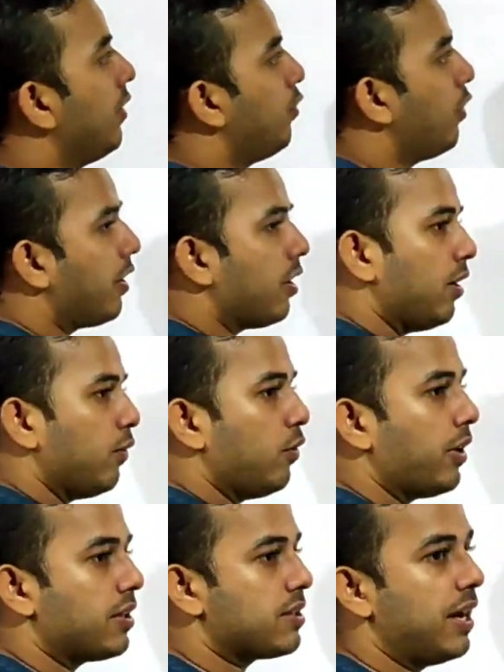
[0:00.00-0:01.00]

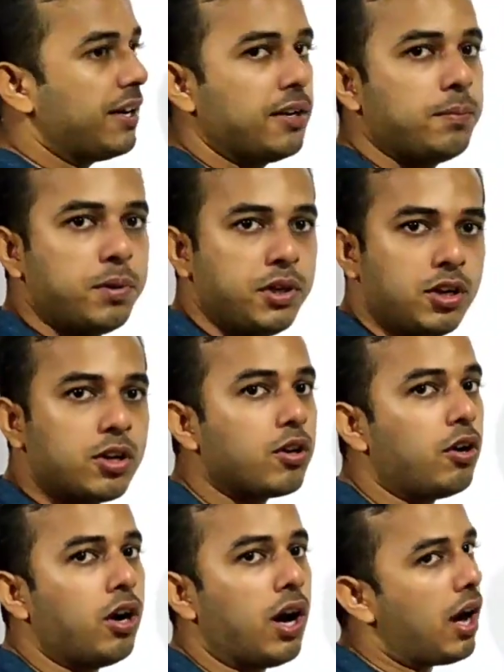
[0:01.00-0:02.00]
for a certain period,
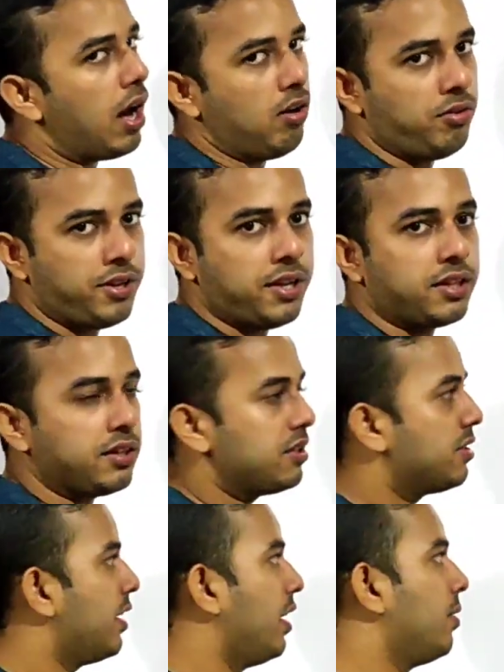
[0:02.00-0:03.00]
I'll take
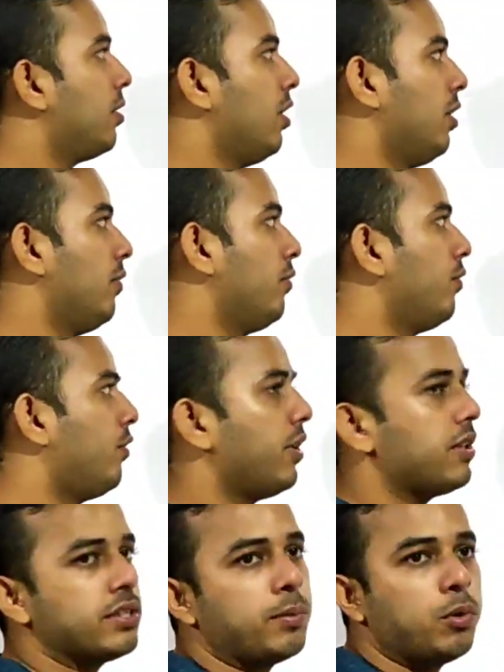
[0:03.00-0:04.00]
this time. For
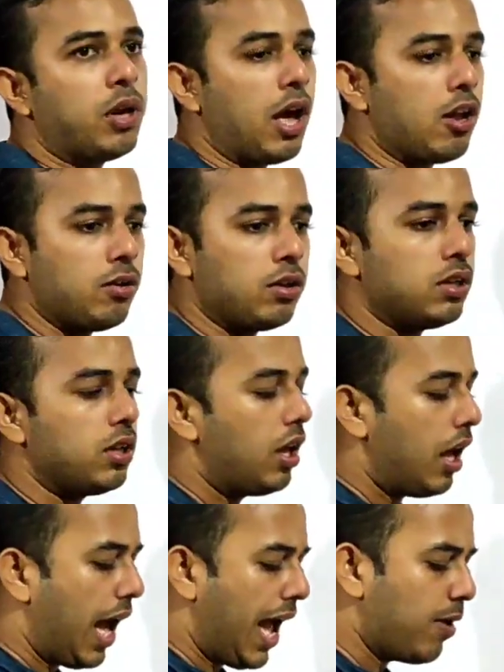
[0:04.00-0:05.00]
example, I
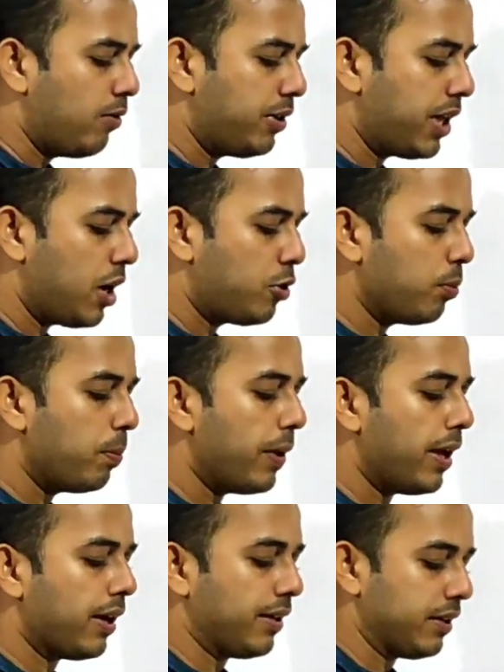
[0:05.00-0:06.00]
will tell to
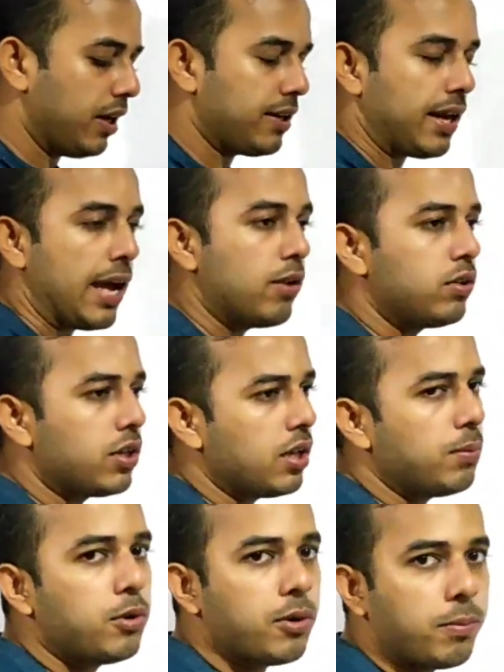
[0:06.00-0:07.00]
bank that I will
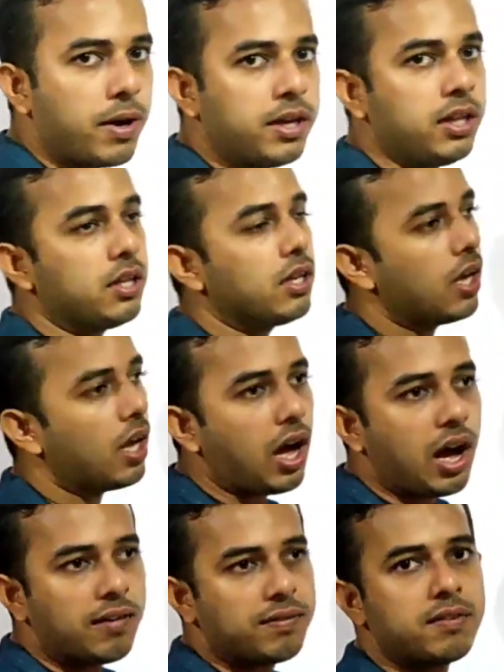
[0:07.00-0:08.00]
give your money
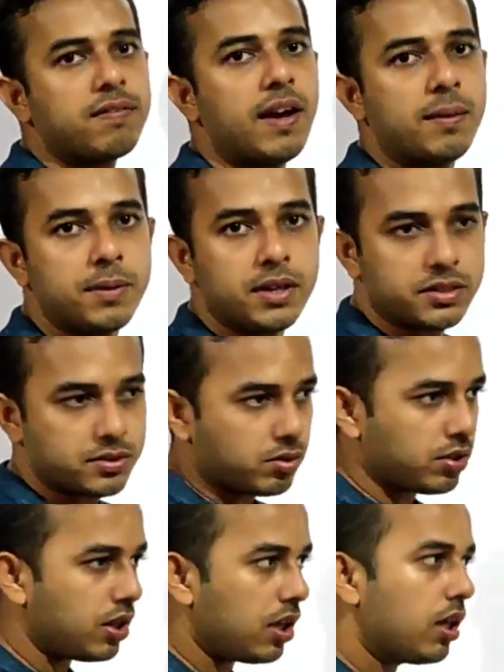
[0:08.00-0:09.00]
after 5 years.
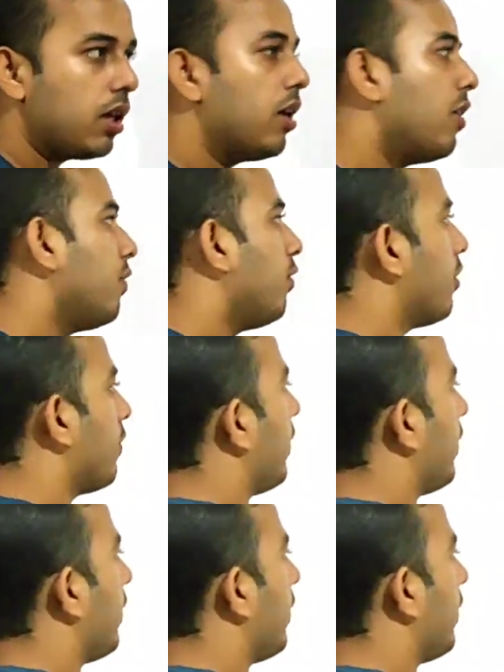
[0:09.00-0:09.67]
Okay, for